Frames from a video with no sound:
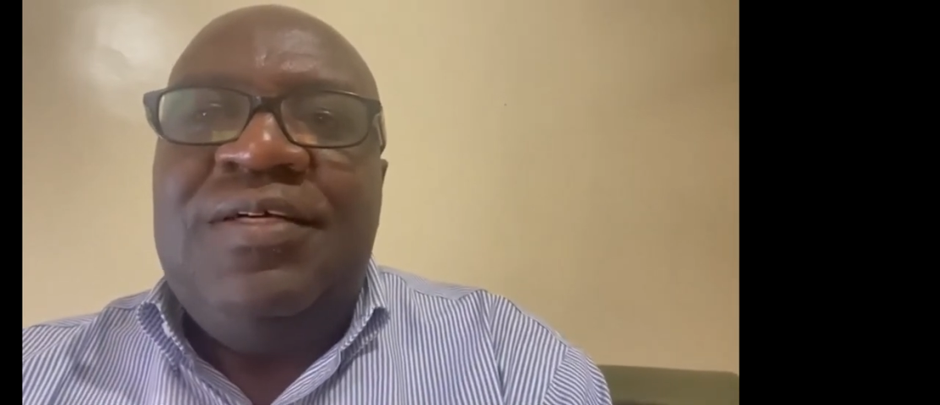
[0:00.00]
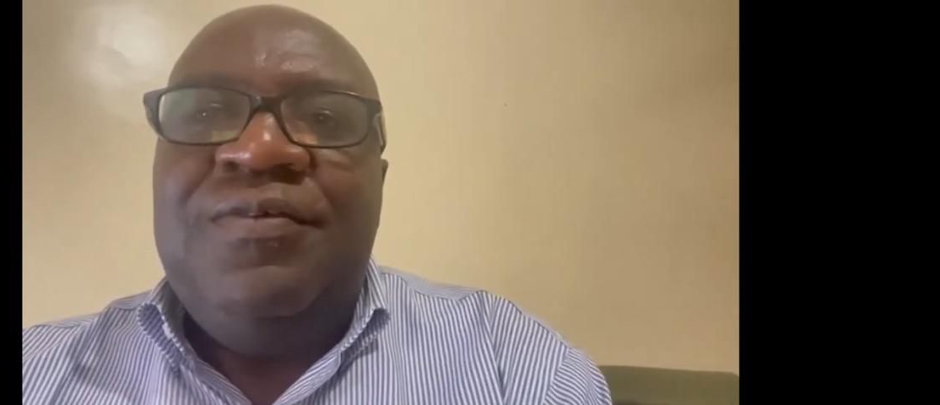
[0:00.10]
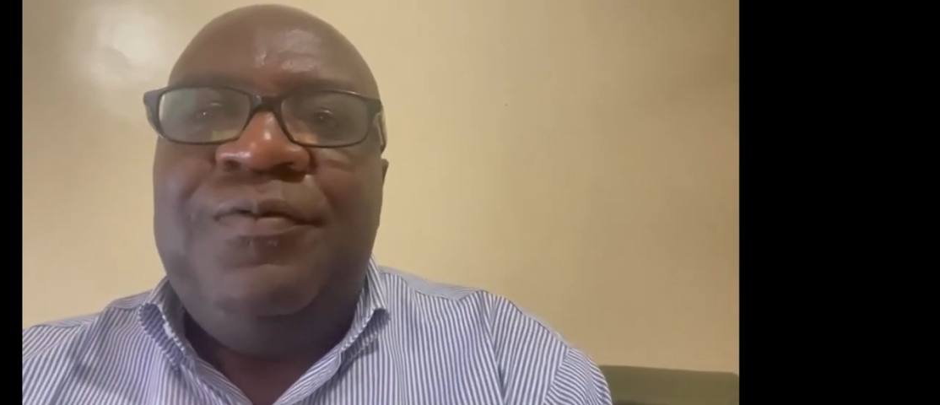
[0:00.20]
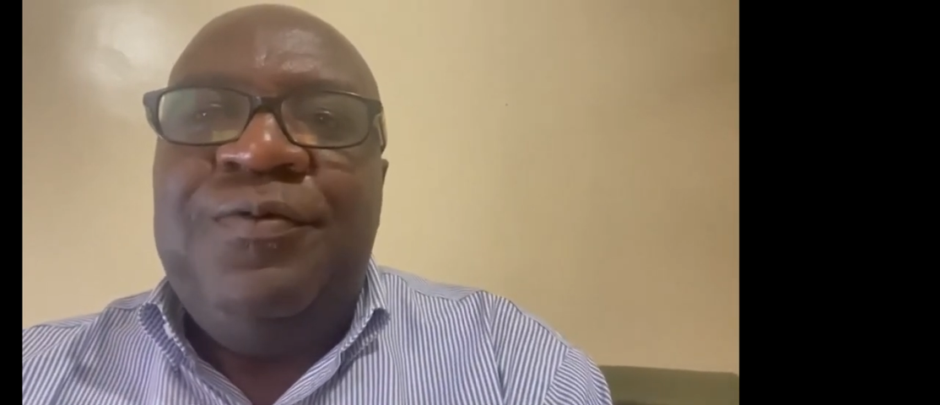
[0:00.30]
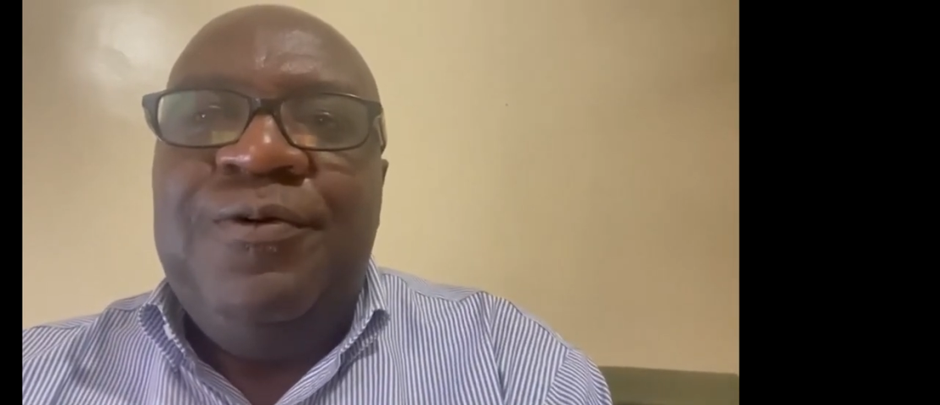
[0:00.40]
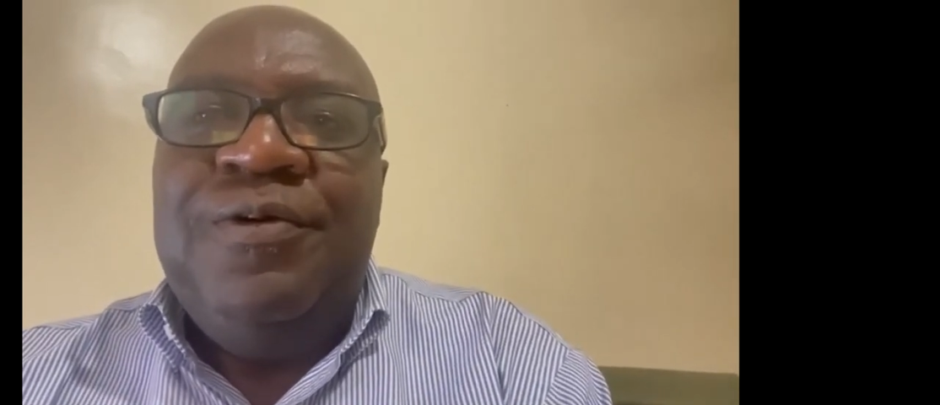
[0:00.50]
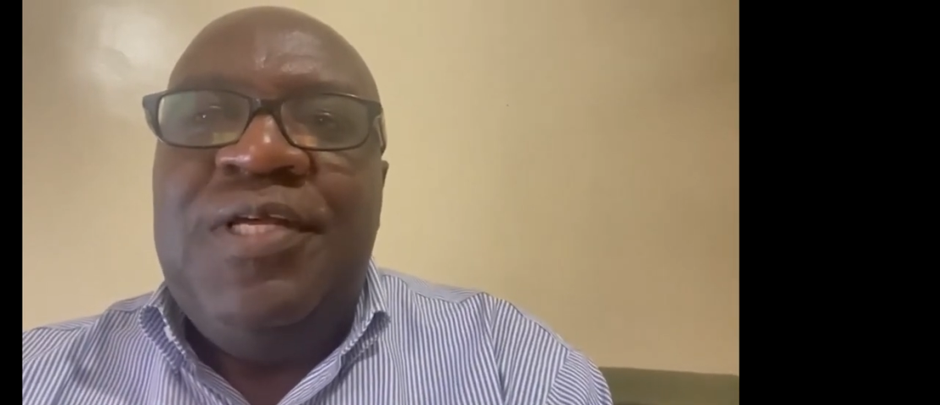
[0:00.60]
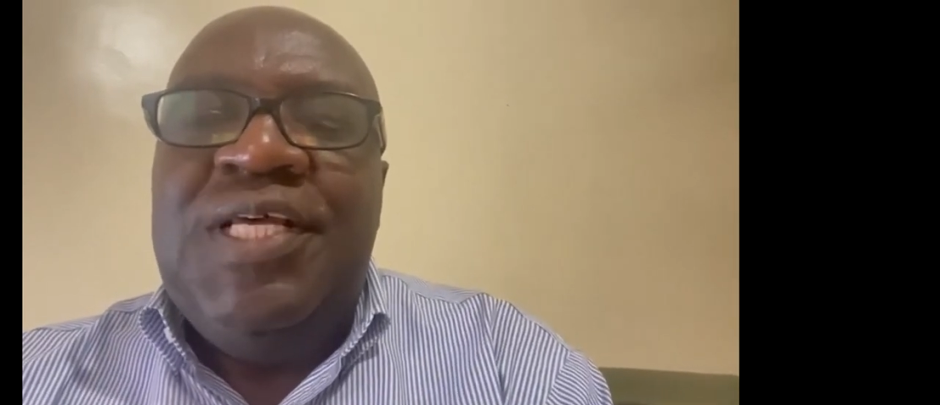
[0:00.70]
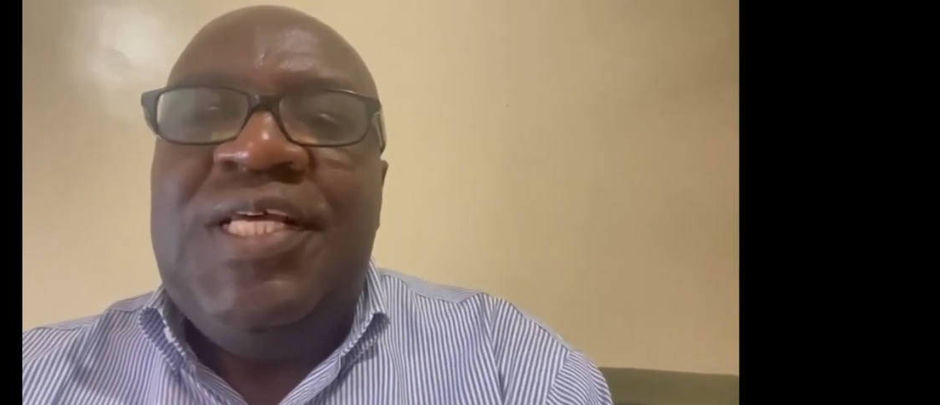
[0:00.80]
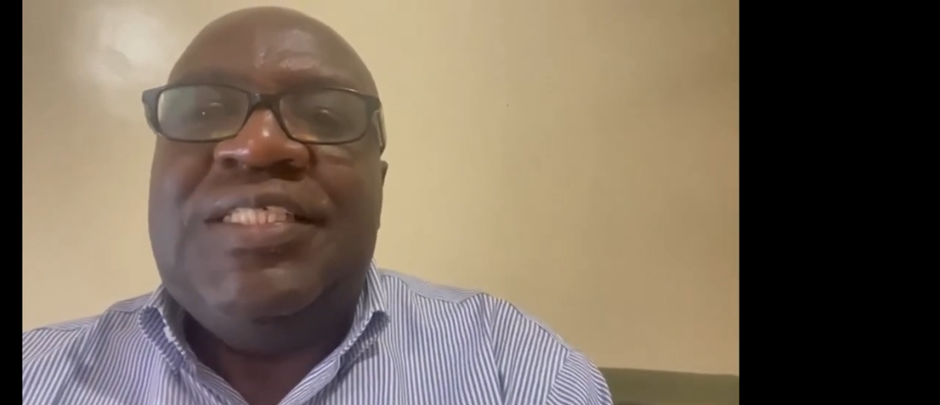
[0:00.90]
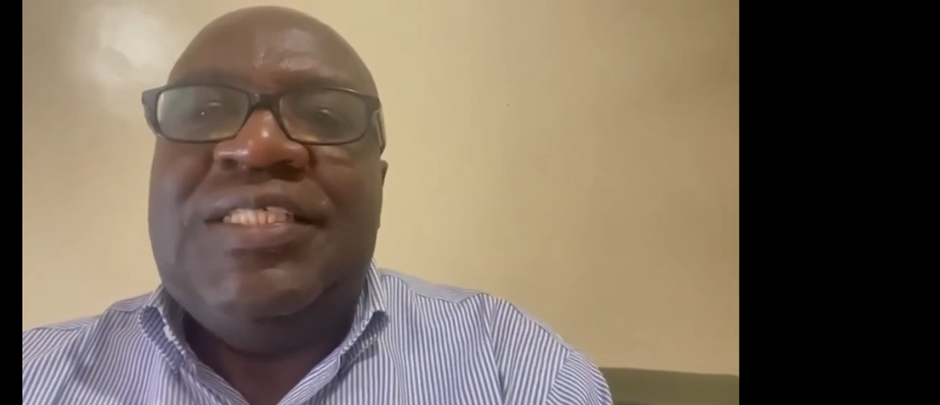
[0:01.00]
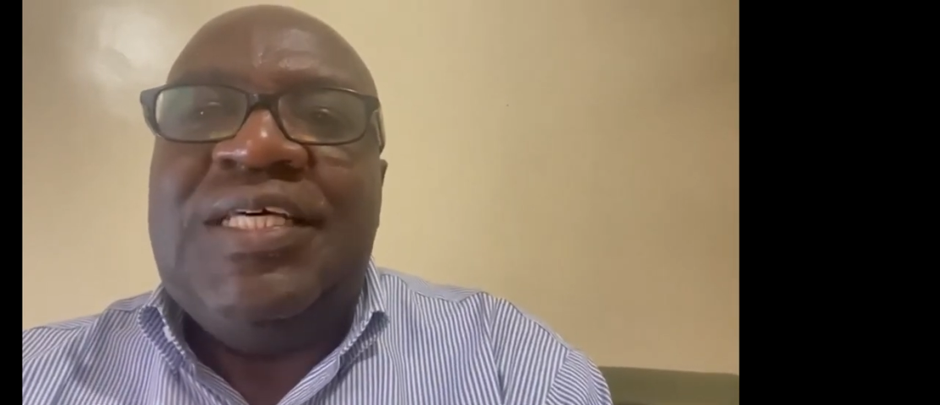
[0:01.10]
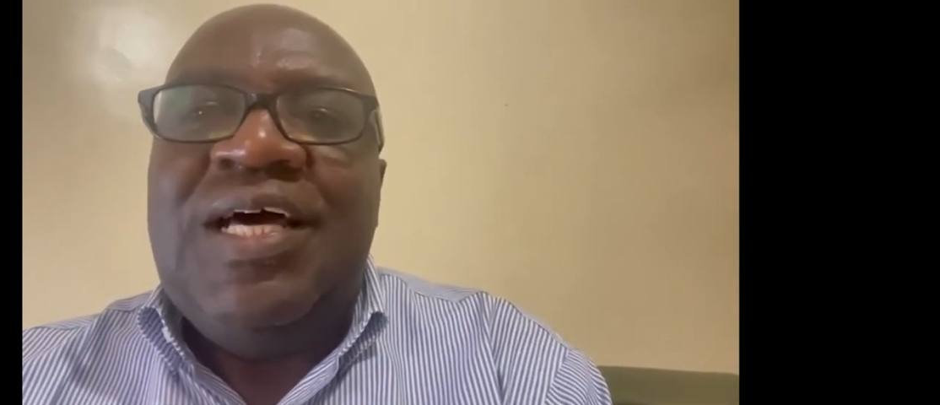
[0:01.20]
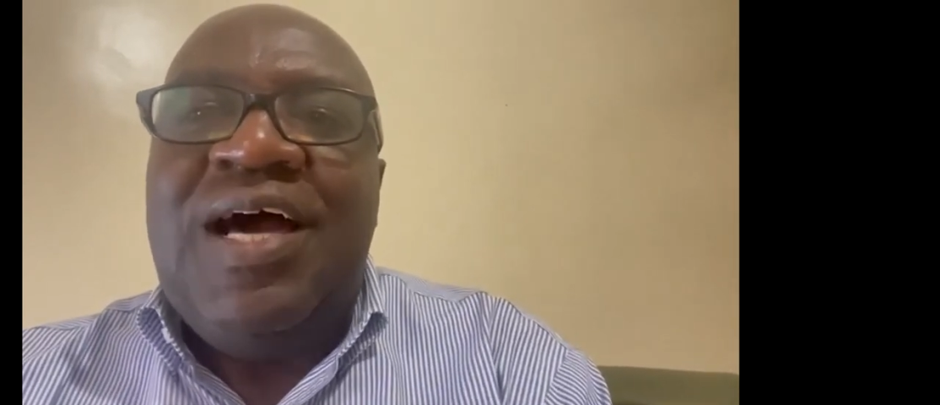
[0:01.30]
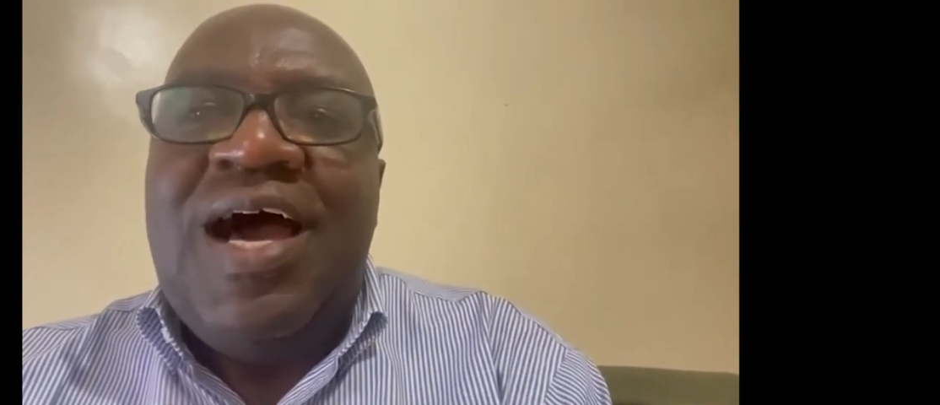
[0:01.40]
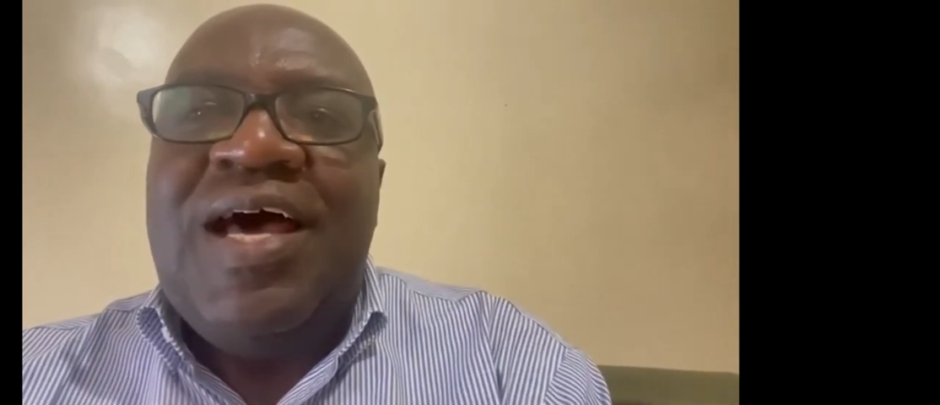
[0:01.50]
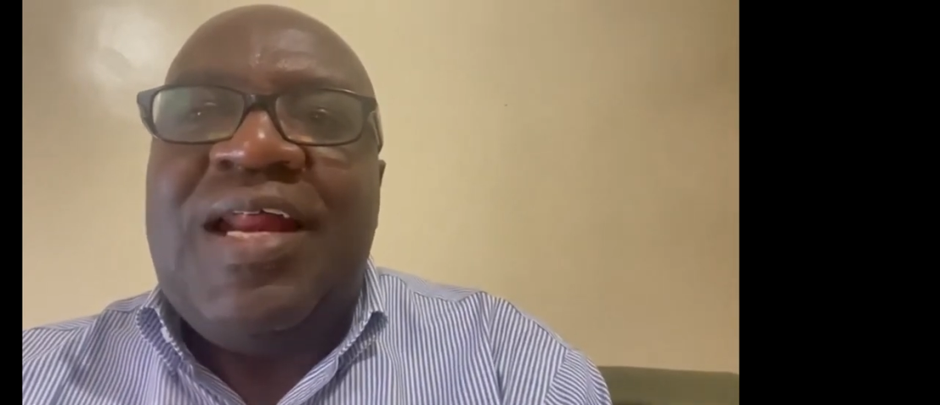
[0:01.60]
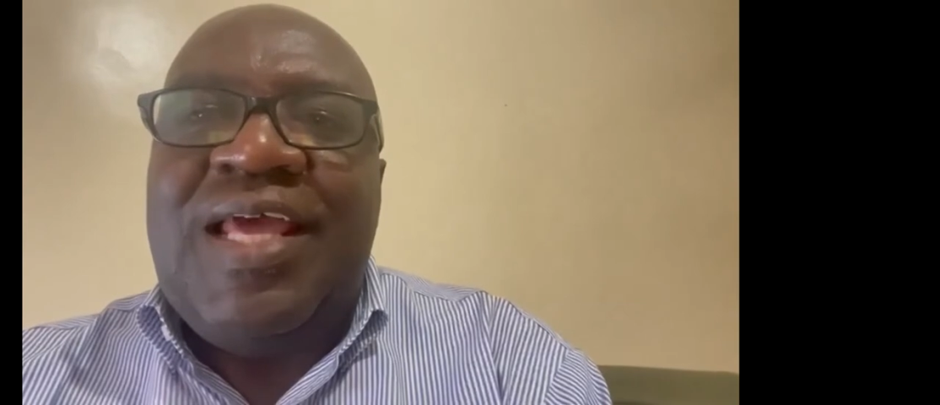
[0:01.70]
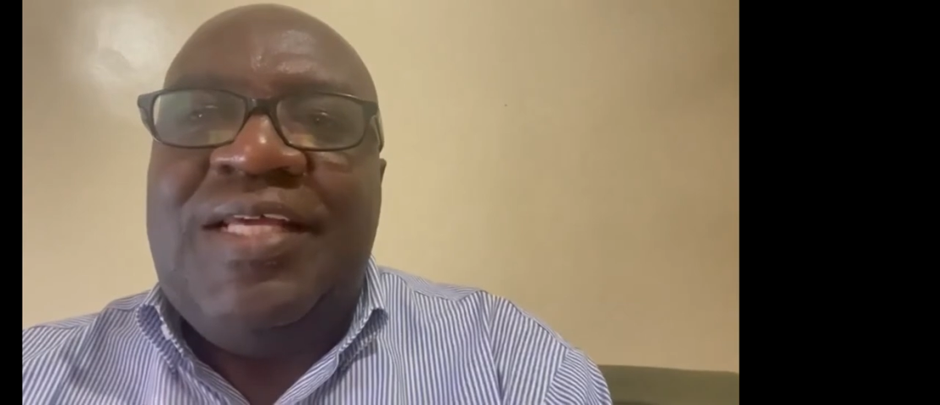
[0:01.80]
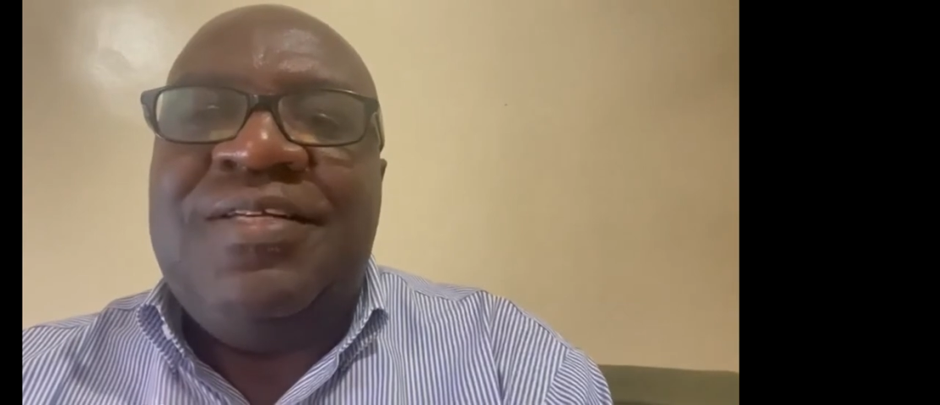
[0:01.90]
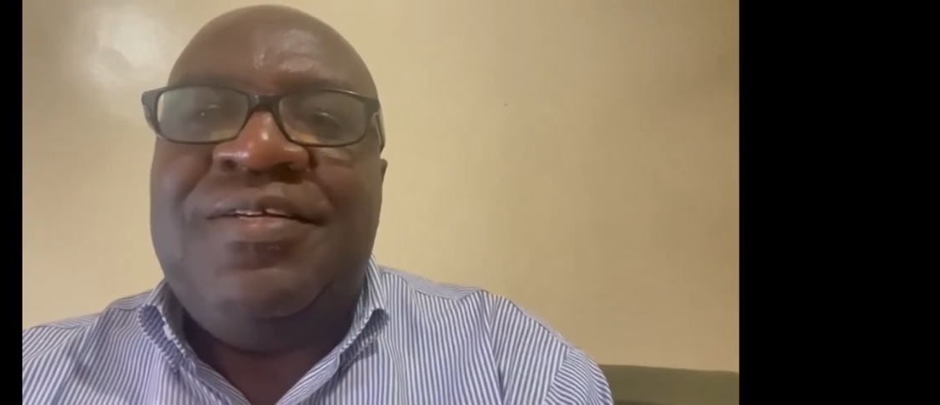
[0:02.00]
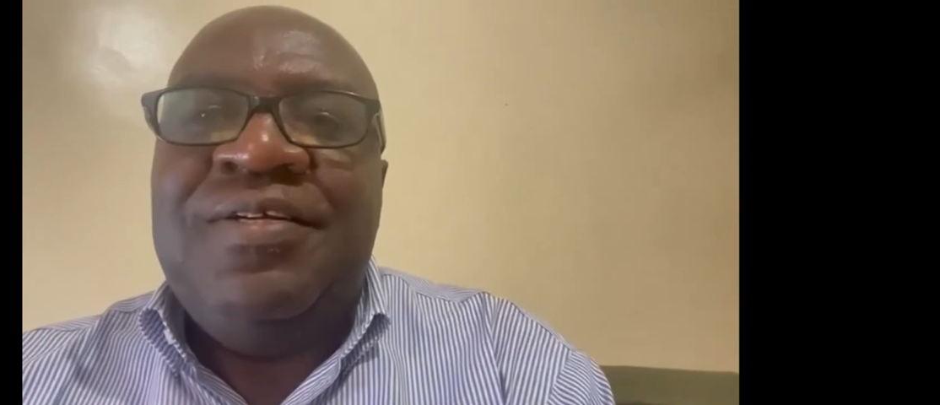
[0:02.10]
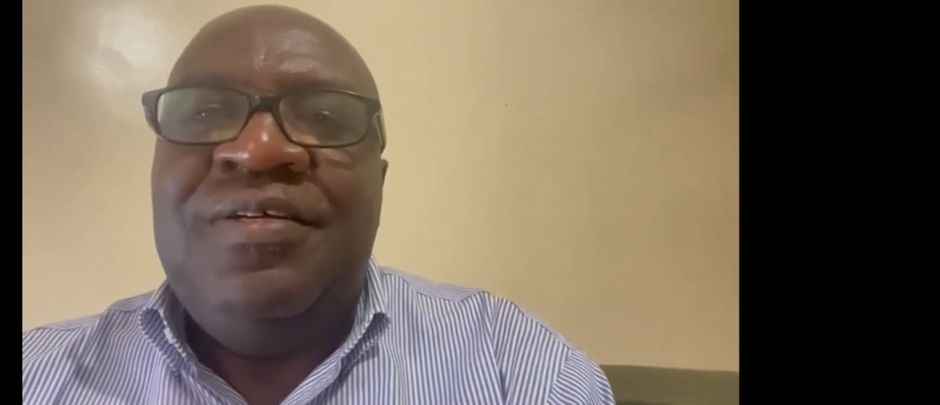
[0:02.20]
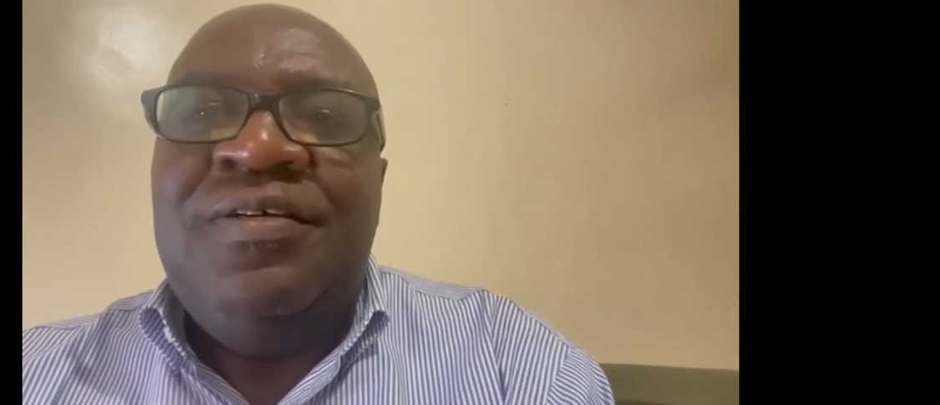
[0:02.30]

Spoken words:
food is a right.